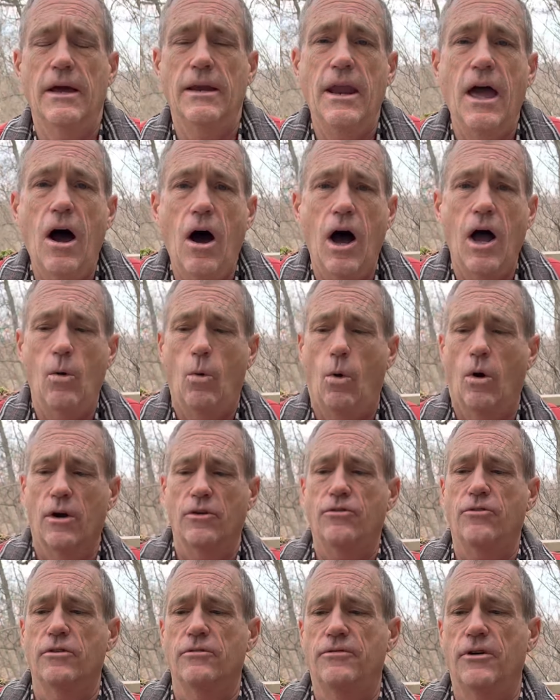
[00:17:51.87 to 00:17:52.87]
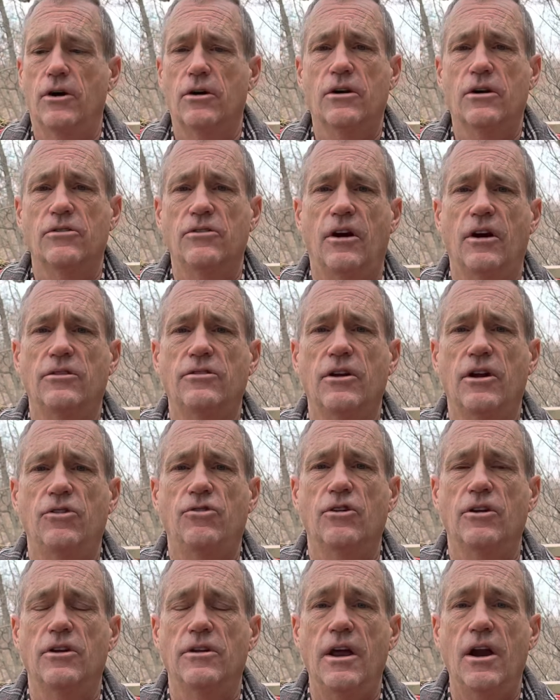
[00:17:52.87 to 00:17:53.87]
And now I want us to focus our
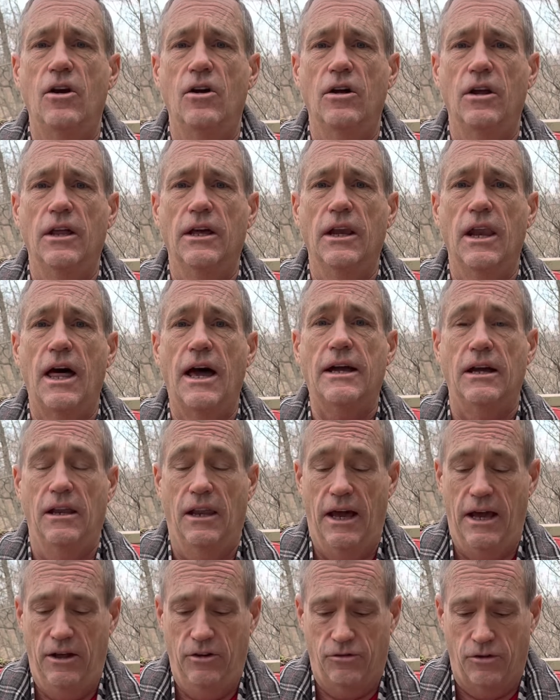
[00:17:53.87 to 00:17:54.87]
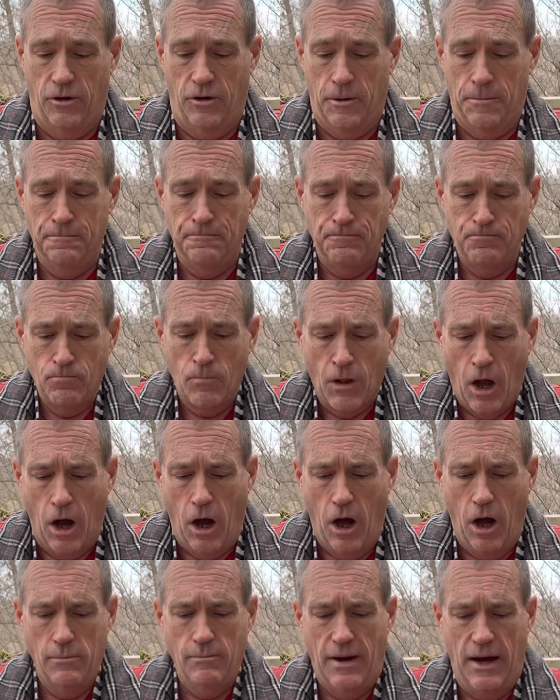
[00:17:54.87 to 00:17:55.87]
attention narrowly, like a laser,
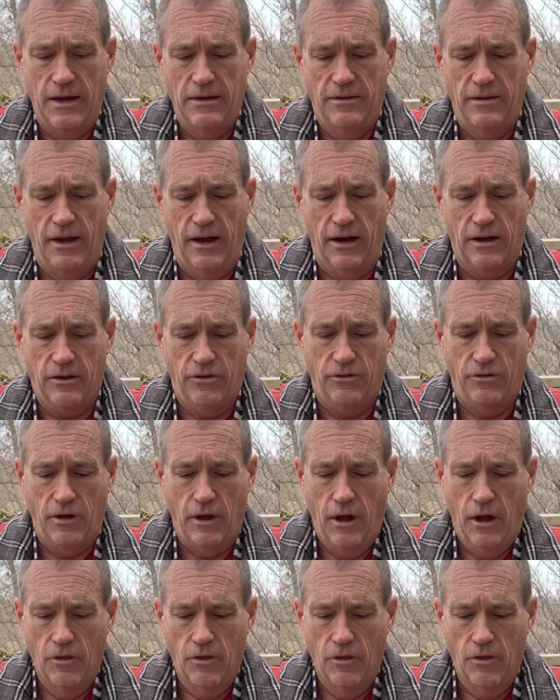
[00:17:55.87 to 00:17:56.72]
on my text.